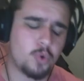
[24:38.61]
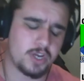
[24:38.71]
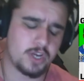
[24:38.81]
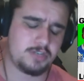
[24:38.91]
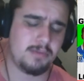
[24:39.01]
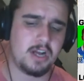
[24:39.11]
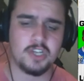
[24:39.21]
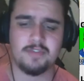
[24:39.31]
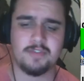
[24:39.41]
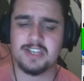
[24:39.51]
question
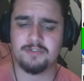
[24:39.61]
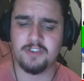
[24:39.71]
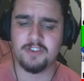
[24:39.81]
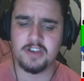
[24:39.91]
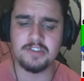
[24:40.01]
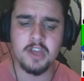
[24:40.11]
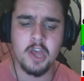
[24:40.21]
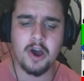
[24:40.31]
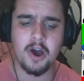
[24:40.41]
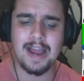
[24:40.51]
marks over his fitness,
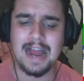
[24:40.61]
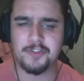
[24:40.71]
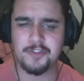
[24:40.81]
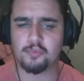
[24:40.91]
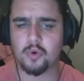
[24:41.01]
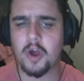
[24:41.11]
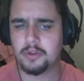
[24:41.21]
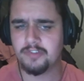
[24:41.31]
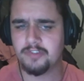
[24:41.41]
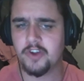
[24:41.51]
I had them
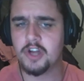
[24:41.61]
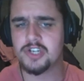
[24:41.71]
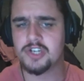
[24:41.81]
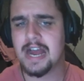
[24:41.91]
right on the verge.